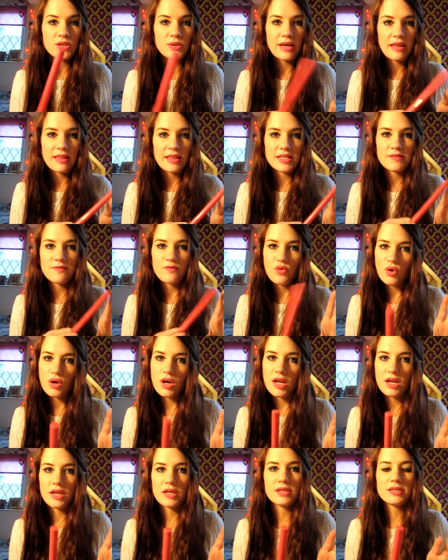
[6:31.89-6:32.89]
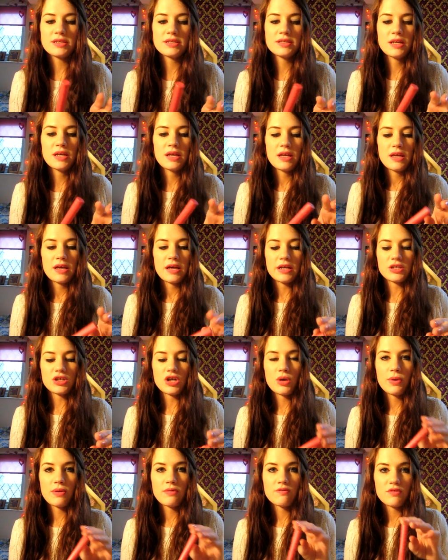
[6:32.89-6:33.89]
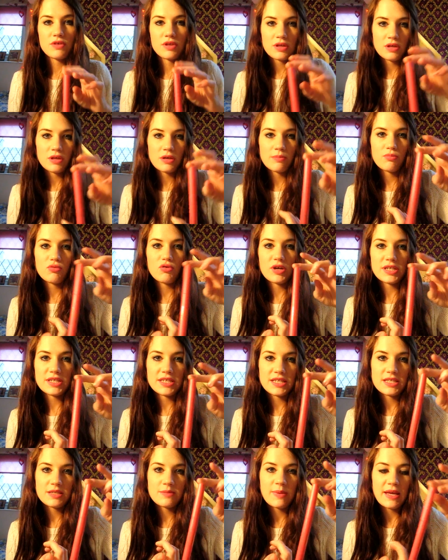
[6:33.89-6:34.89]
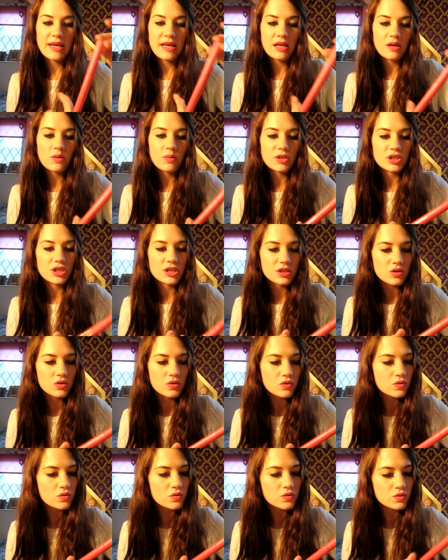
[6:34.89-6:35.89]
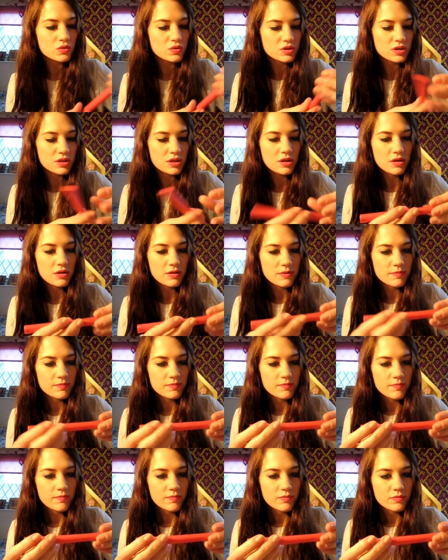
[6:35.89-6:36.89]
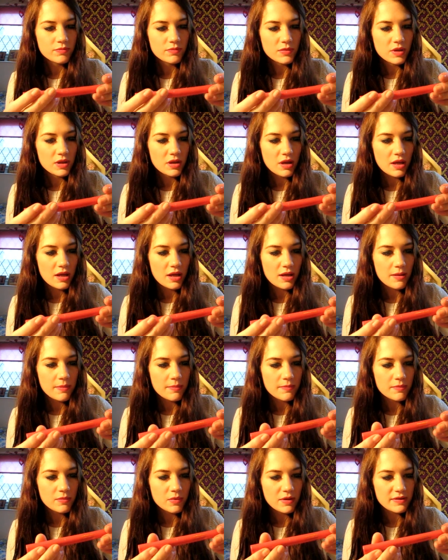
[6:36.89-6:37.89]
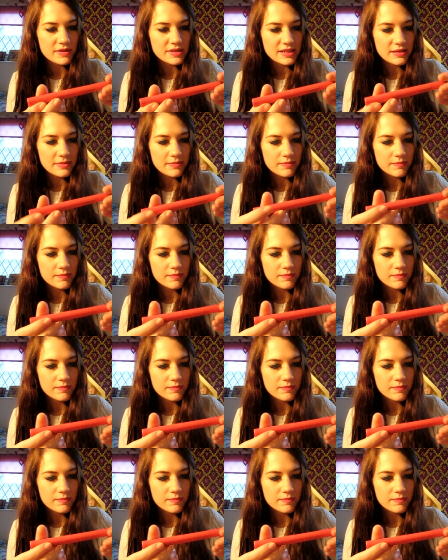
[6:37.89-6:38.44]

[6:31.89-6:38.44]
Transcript: You get, there's four colours, and I went for the brightest pink, which is called, um, where is it?